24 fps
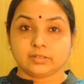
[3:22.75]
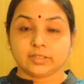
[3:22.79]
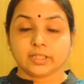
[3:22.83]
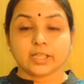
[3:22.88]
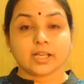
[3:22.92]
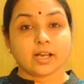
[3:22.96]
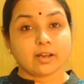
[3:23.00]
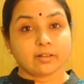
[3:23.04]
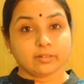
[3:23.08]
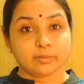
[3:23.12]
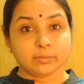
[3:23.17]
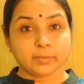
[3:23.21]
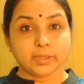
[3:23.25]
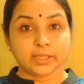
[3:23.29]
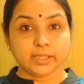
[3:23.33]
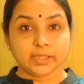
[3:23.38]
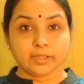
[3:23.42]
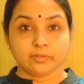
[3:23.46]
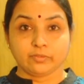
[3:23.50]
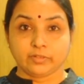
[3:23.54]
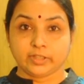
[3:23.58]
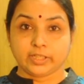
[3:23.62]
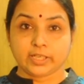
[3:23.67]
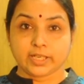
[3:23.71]
The government
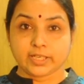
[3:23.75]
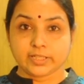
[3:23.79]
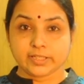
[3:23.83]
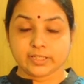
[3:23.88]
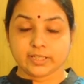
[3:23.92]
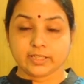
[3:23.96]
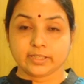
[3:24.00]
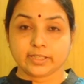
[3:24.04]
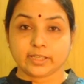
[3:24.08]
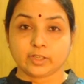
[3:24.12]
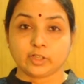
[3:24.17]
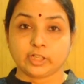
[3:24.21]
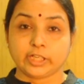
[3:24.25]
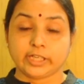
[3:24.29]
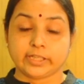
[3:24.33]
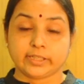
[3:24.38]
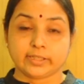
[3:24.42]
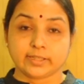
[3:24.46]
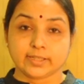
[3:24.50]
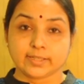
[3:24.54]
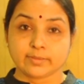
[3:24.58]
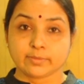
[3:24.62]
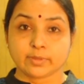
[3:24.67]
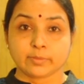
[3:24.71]
and financial
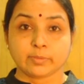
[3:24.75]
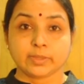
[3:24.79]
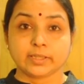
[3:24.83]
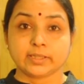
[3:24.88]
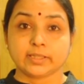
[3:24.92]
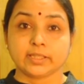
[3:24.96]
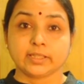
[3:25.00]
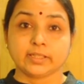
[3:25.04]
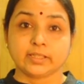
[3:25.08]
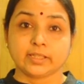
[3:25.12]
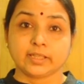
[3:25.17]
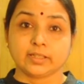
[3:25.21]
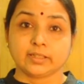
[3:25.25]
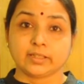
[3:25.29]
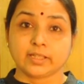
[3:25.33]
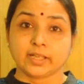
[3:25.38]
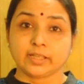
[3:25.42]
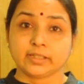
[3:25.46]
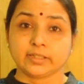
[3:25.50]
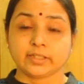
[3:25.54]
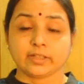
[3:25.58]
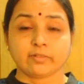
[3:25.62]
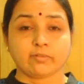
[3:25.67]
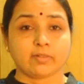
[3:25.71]
regulators may be thinking
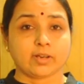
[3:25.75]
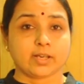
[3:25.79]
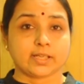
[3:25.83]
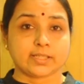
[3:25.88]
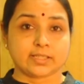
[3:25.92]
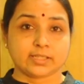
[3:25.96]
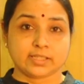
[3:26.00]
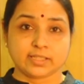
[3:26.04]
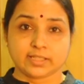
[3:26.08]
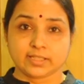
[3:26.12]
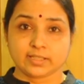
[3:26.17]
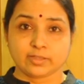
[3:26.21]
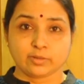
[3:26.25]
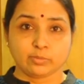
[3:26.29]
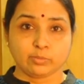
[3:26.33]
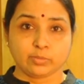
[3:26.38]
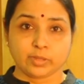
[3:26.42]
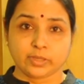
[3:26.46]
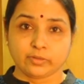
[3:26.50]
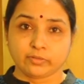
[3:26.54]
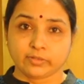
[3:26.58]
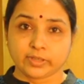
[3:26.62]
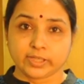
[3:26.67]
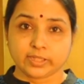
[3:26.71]
that they are vastly
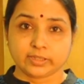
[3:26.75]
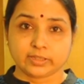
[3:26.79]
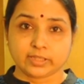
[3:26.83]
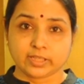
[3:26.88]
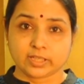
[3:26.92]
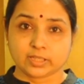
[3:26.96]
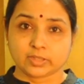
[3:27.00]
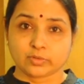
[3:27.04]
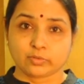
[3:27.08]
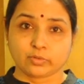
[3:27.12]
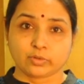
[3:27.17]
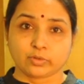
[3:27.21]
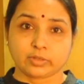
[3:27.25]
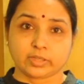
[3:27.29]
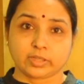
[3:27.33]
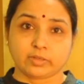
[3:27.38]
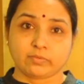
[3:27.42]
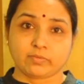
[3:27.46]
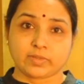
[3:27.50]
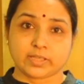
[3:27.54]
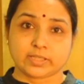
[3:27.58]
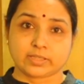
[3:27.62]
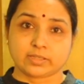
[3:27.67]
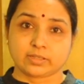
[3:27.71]
simplifying things for
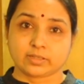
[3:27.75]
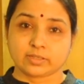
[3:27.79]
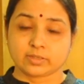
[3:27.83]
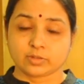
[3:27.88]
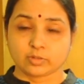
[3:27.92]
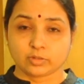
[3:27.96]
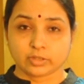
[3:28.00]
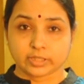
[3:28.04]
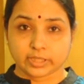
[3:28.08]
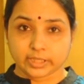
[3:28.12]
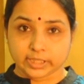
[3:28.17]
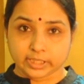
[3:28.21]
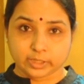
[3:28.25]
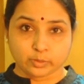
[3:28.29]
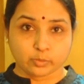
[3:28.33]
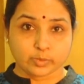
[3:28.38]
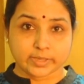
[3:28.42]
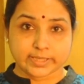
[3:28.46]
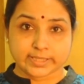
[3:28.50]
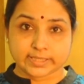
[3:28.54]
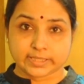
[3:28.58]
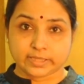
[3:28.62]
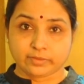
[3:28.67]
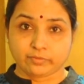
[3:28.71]
investors on the
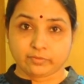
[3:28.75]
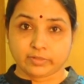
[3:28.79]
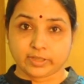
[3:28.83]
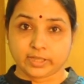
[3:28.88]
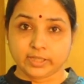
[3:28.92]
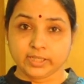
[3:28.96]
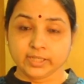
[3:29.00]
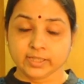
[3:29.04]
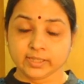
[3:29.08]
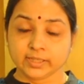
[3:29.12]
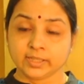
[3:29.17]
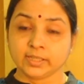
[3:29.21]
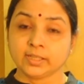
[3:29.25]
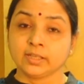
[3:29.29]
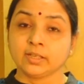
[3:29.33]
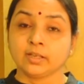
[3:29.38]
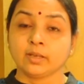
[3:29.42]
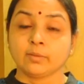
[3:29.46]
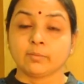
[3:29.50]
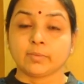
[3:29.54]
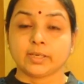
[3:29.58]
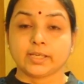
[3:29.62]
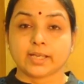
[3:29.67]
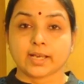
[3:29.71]
KYC front,
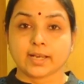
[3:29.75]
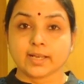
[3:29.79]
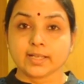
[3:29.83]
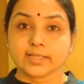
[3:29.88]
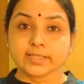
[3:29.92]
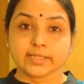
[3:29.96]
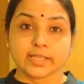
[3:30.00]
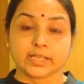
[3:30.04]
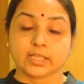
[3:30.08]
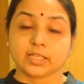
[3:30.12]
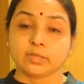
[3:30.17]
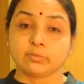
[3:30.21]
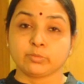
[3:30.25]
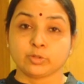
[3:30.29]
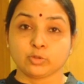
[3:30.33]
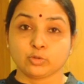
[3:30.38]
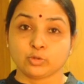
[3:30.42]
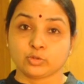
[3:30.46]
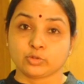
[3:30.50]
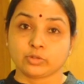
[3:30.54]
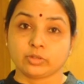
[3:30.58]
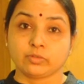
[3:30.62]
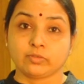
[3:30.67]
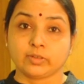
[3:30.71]
but ask any
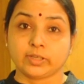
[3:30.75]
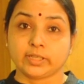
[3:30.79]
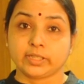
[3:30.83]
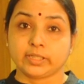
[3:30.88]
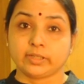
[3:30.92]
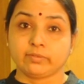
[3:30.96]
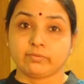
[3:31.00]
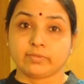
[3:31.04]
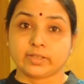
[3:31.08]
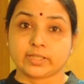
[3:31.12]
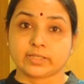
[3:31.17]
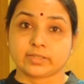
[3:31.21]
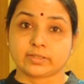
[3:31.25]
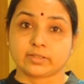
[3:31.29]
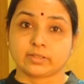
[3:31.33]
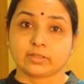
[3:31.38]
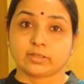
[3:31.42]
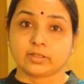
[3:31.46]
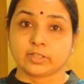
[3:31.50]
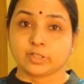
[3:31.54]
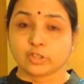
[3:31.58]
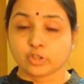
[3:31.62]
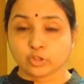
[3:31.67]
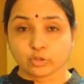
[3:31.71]
mutual fund
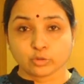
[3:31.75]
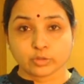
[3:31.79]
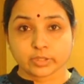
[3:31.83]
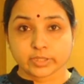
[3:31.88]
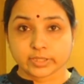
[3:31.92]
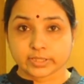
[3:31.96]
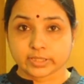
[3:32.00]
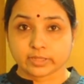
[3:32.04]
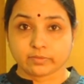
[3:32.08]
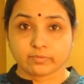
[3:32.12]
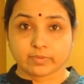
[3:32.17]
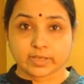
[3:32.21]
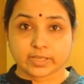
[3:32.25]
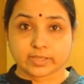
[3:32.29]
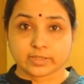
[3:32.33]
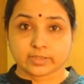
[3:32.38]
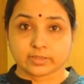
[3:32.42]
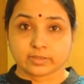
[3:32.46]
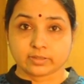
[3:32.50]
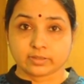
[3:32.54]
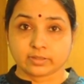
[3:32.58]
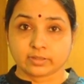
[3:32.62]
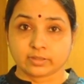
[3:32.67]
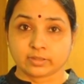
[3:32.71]
investor, insurance
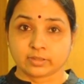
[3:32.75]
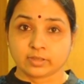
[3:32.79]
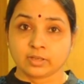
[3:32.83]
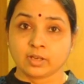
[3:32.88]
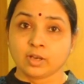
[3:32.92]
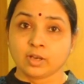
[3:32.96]
investor